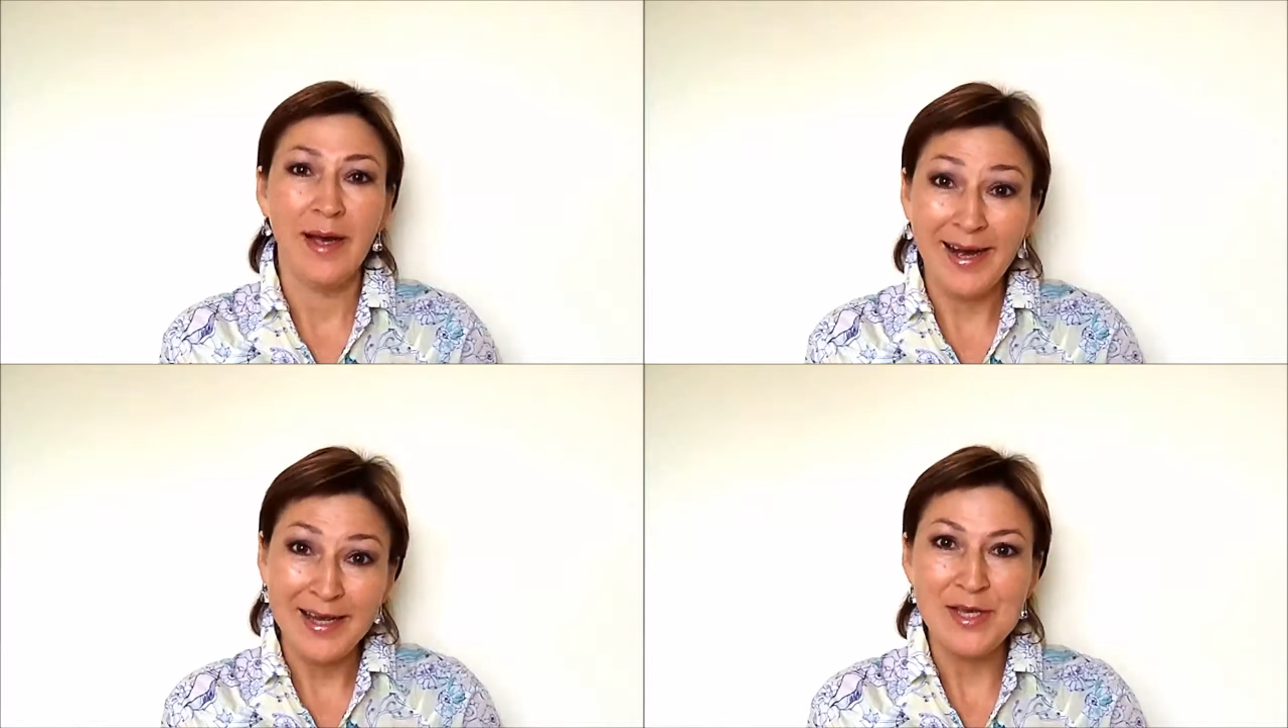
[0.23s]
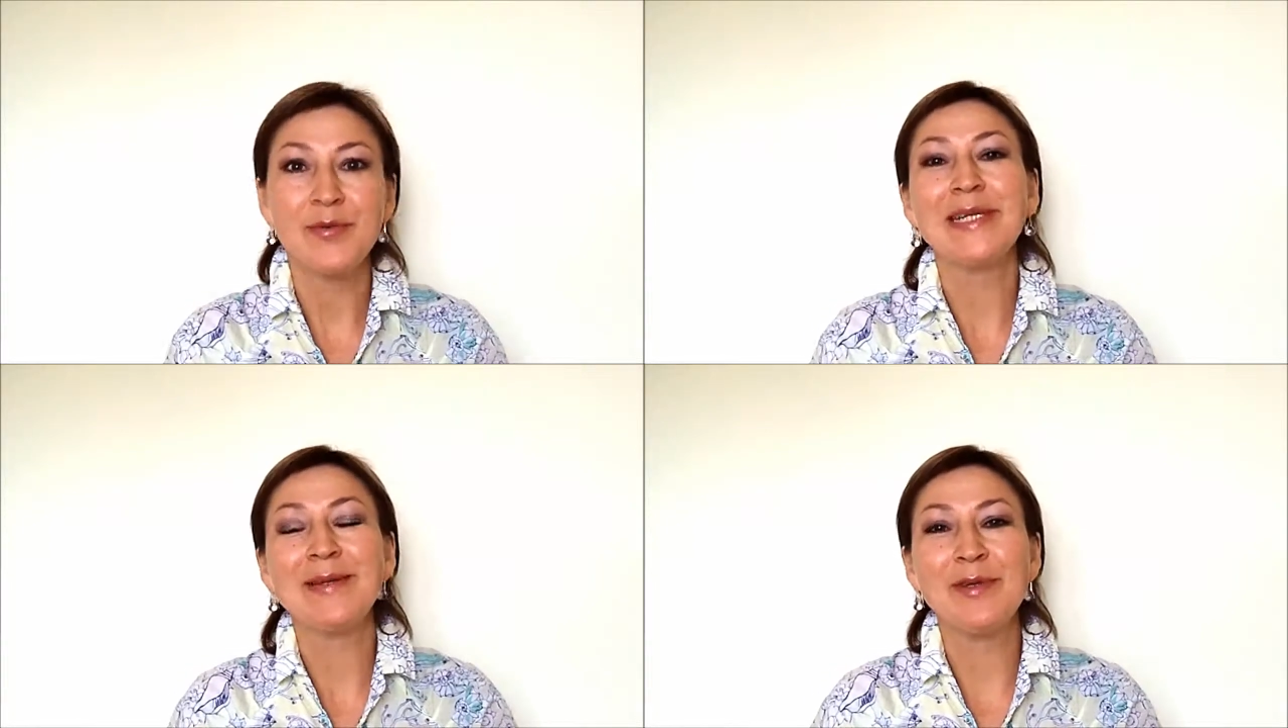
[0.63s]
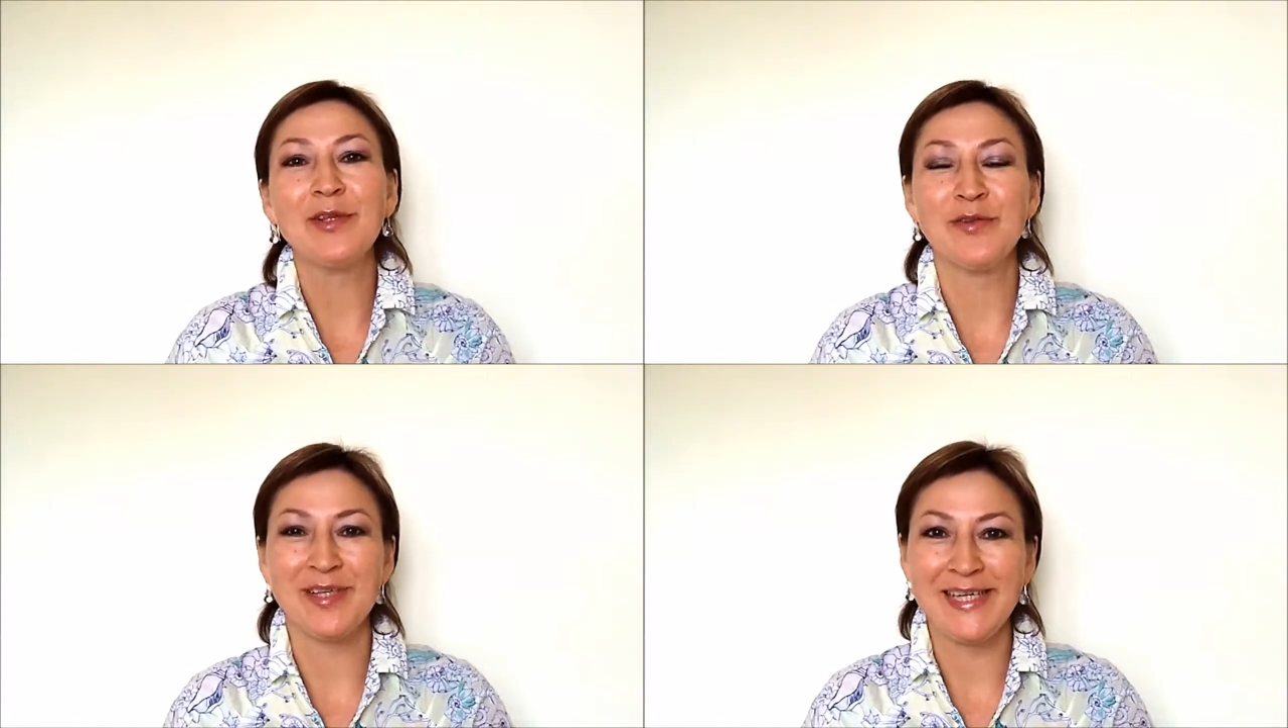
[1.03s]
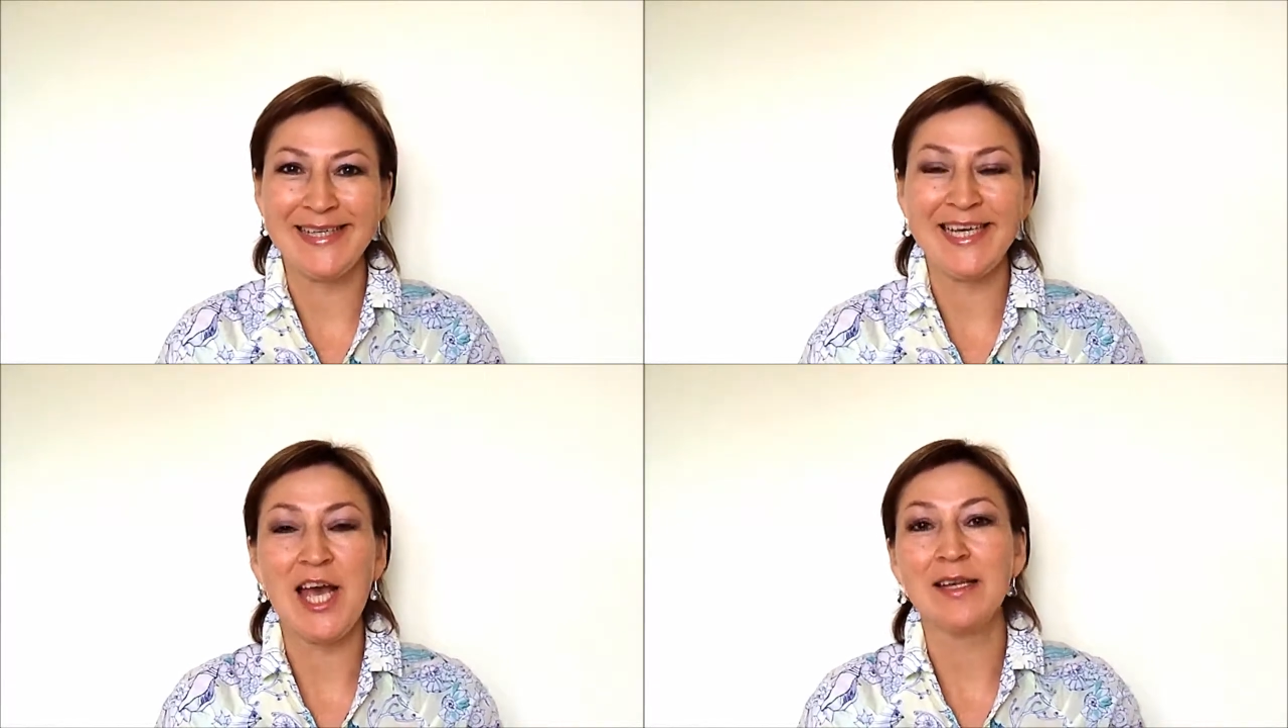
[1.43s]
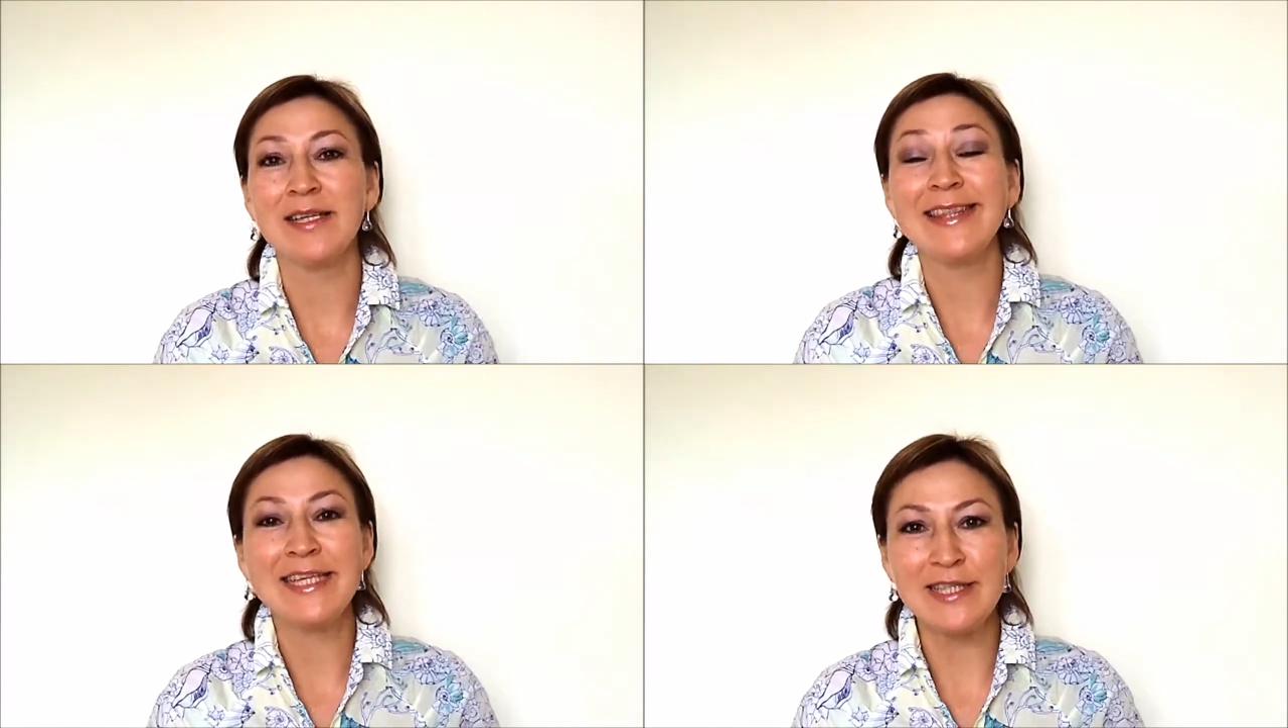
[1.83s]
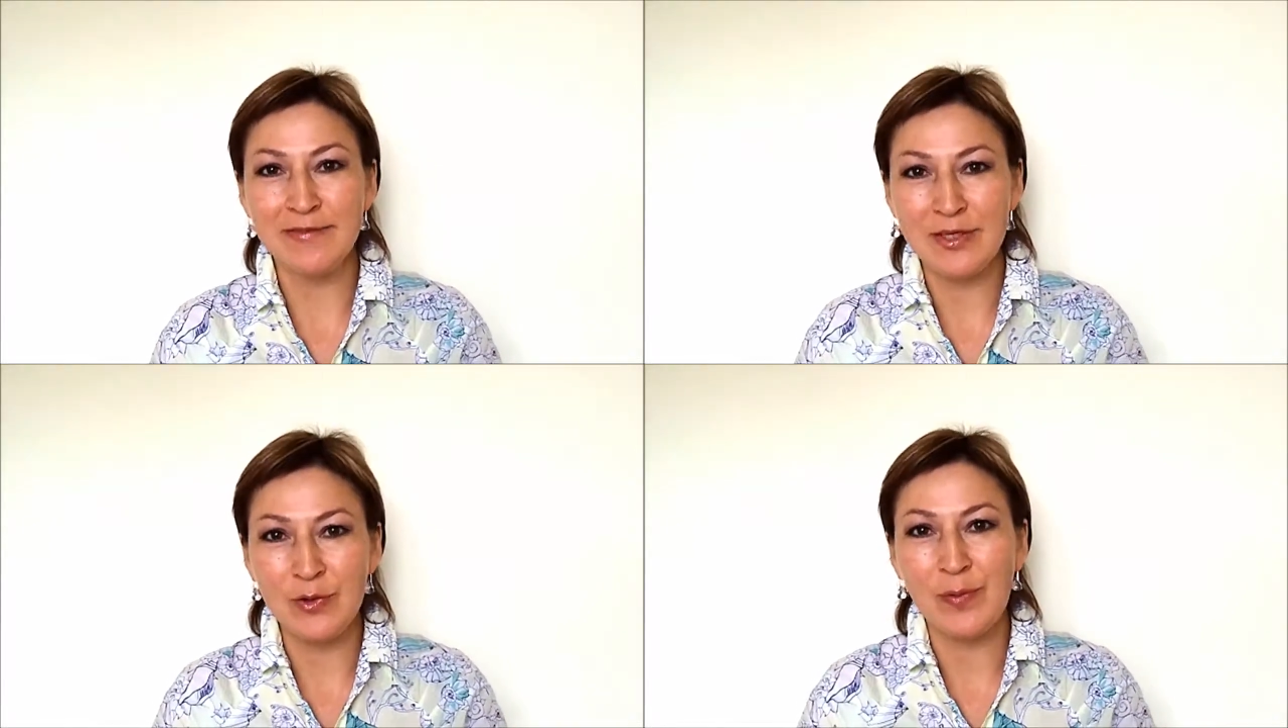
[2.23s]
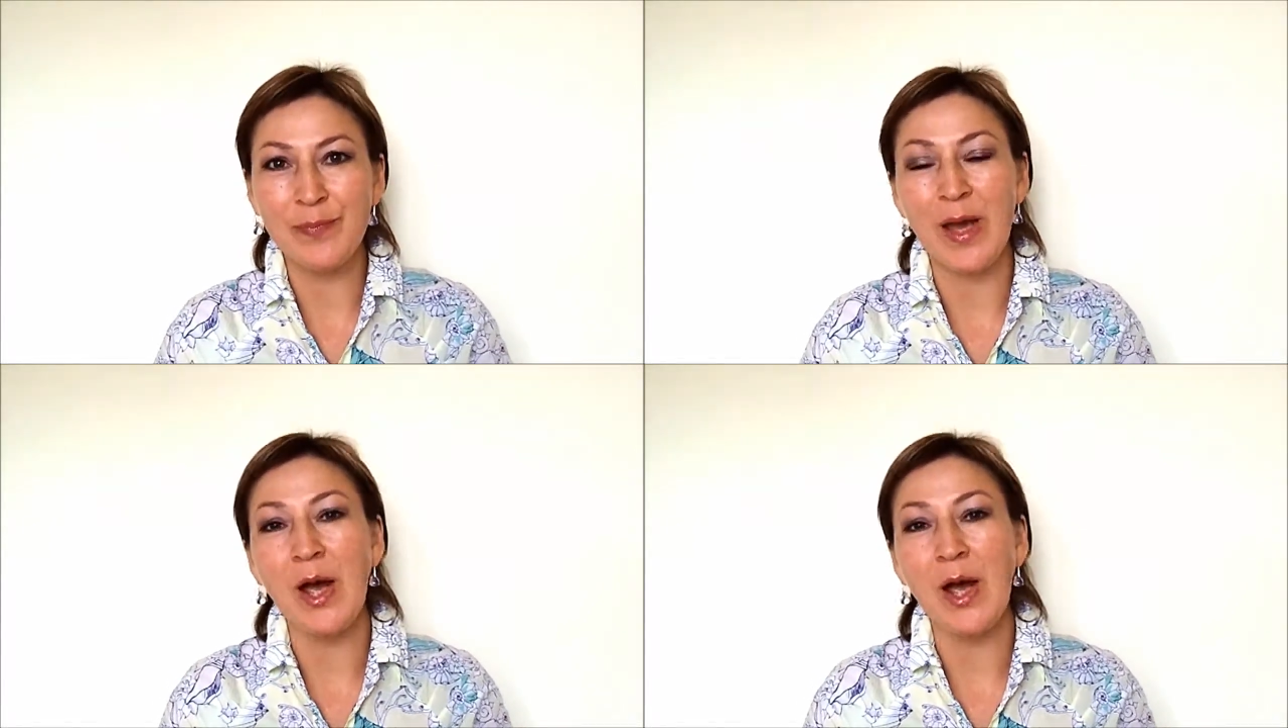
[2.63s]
Hi, Irina Milova here, and in this video